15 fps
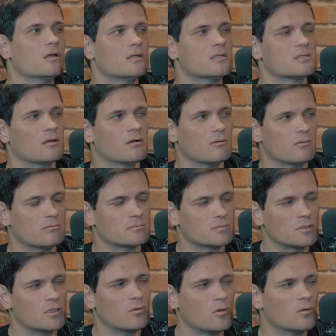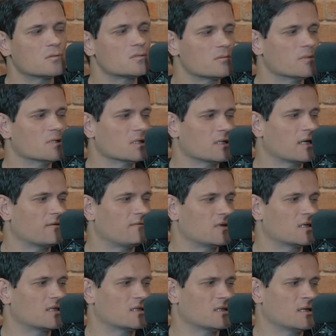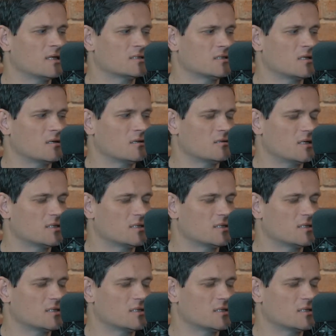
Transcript: So, ultimately, I think it's a